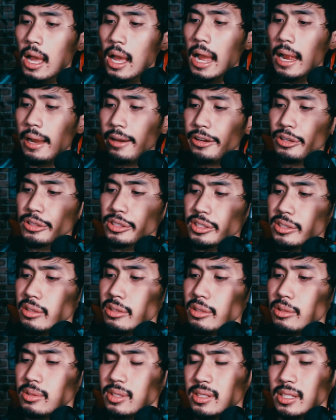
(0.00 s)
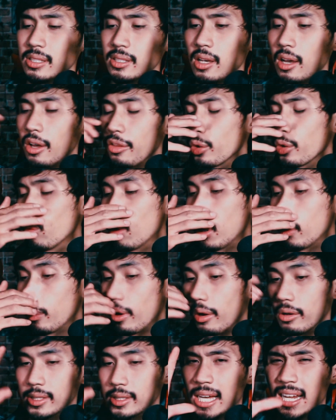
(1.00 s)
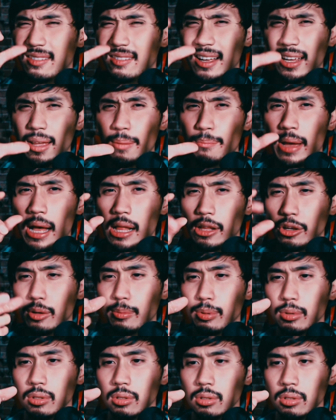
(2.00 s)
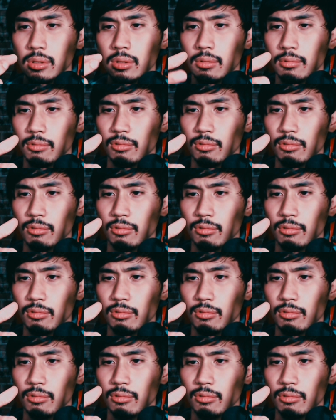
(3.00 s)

I used to use this other one where it's kind of like a malleable,